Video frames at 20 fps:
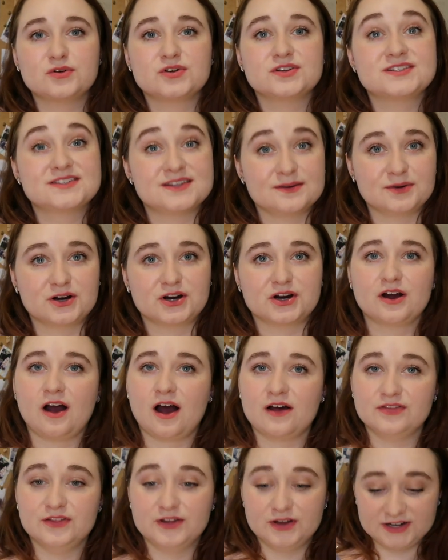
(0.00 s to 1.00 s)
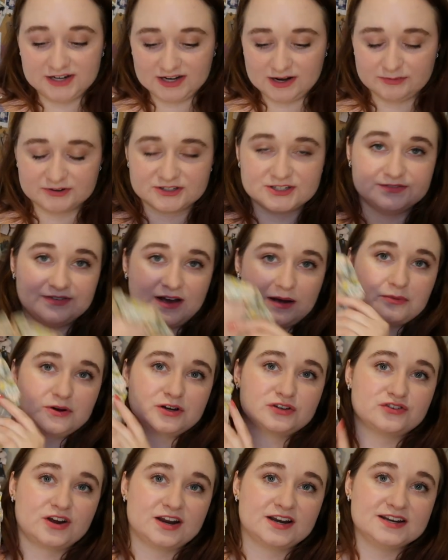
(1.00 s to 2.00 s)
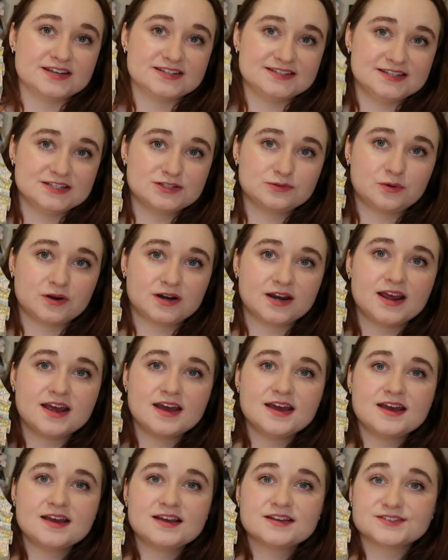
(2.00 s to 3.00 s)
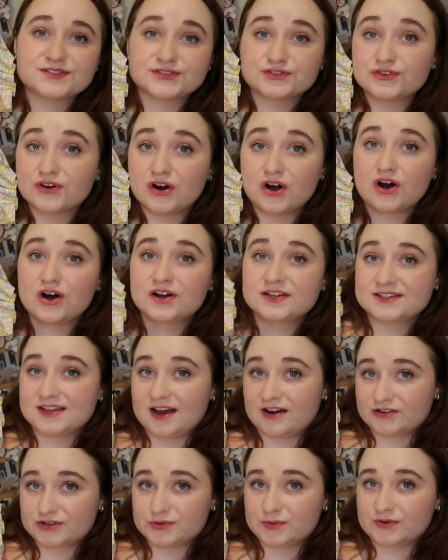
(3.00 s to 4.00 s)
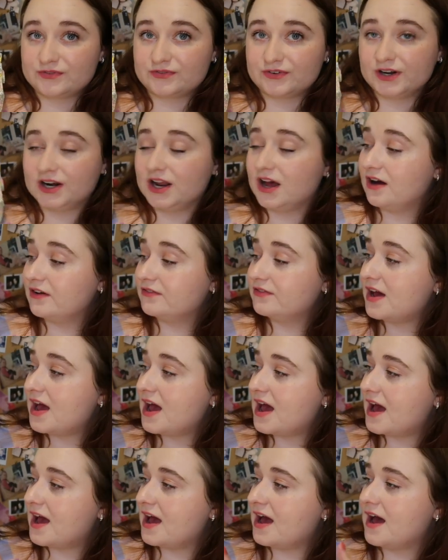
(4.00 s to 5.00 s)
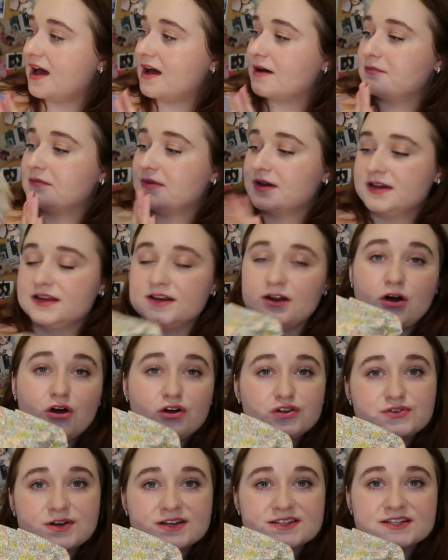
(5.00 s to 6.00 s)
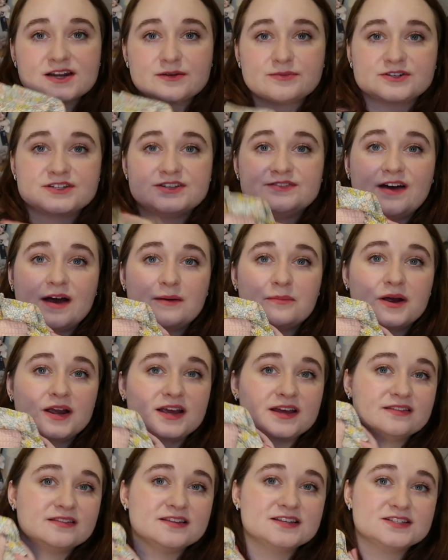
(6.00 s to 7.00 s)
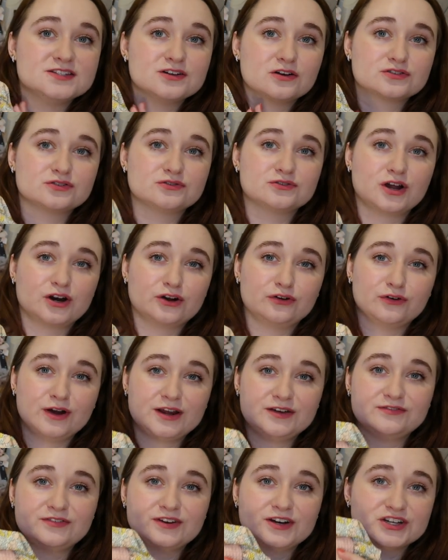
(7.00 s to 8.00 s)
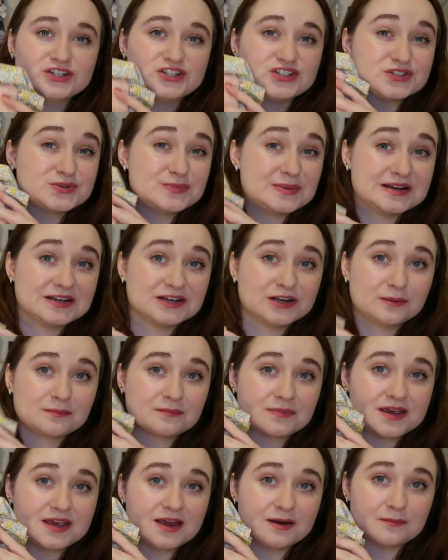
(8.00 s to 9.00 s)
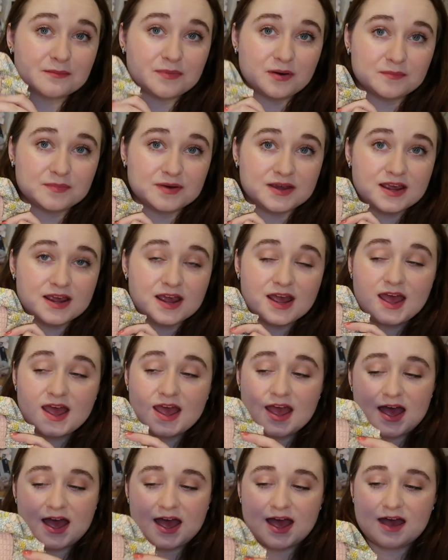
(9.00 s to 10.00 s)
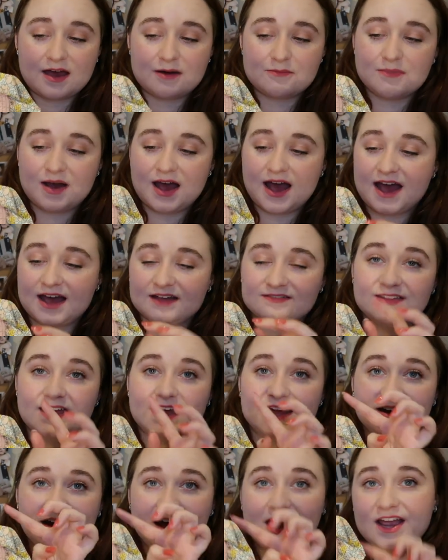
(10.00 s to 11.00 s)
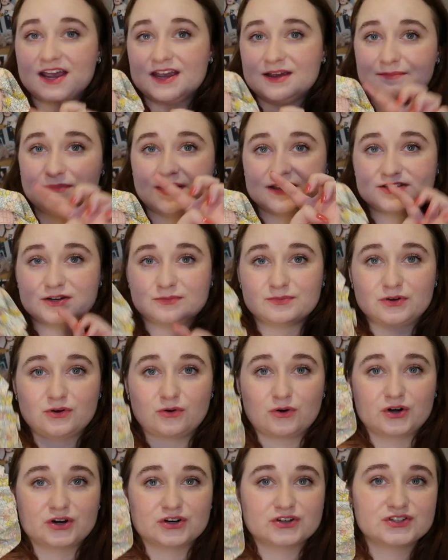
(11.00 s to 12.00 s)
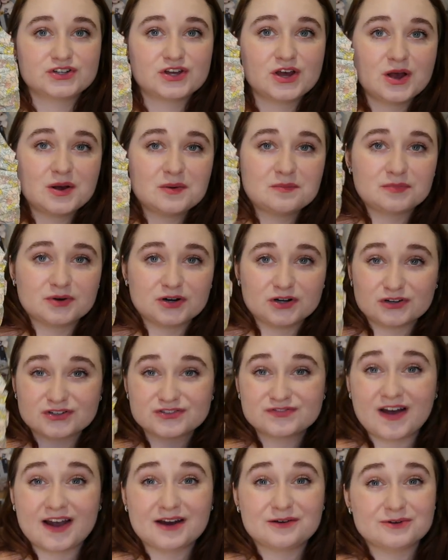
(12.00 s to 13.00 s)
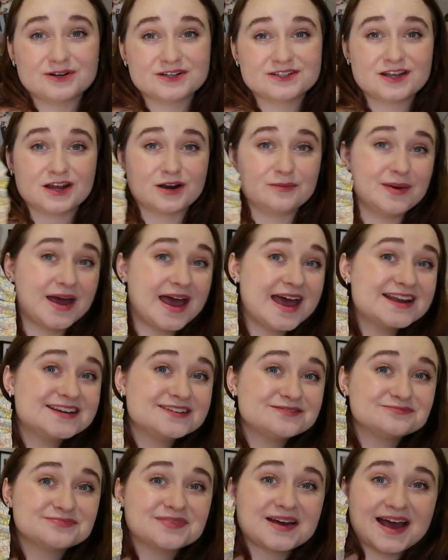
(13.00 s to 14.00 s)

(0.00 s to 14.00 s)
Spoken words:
Similar on the Liberty fabric train is this one. Scraw, it's the Irish word for love. It also has Liberty fabric. This is also not a great finish. It's a bit lumpy and bumpy. And then I messed up the corners. But it looks fine when it's on a bed.